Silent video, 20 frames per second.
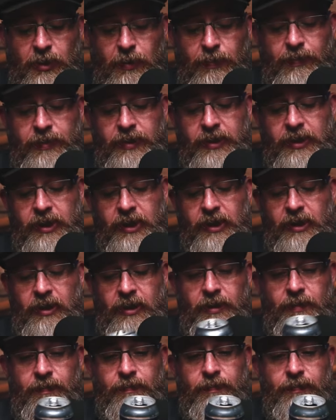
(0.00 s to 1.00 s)
Hopefully,
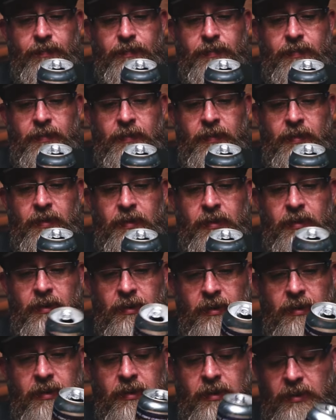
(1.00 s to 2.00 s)
um,
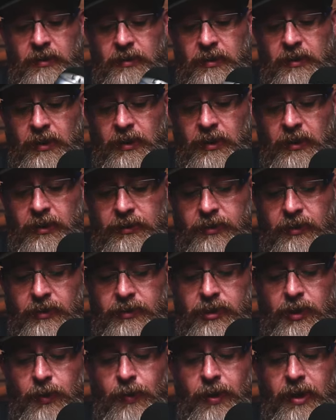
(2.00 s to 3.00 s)
uh,
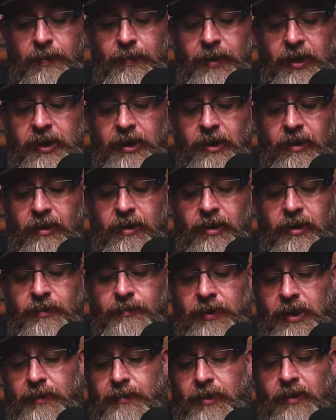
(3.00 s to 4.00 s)
Thirsty Quaker might carry
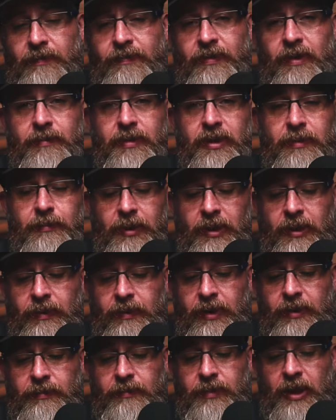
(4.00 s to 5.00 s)
them. Maybe I'll find them in the buy
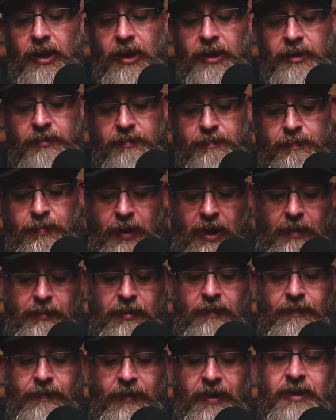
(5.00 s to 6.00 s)
right. I
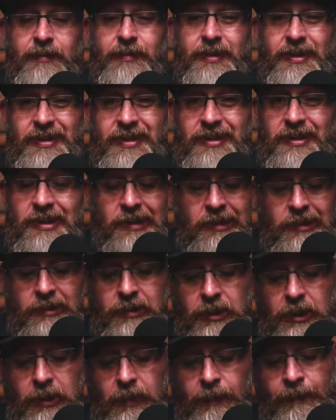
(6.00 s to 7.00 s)
probably will find them in the city.
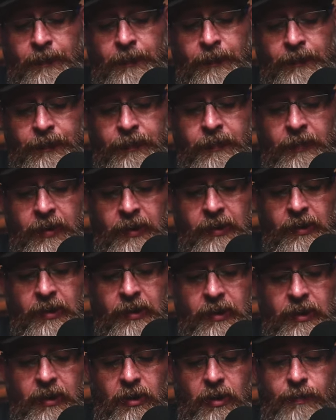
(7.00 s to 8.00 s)
So,
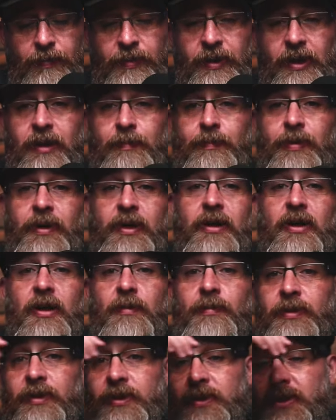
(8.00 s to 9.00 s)
hopefully, I can pick a
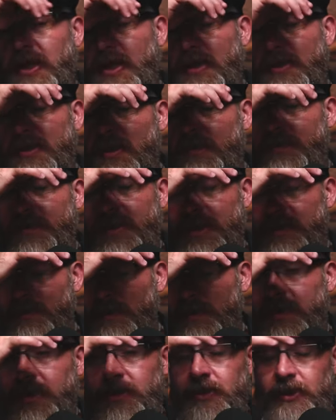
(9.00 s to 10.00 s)
couple of these cans up, taste
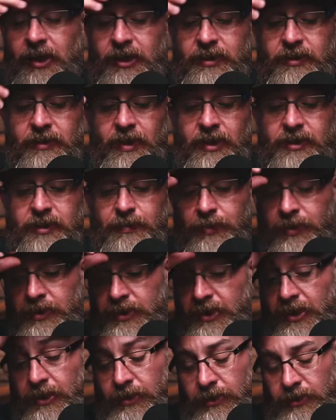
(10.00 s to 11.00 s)
what these guys are actually putting out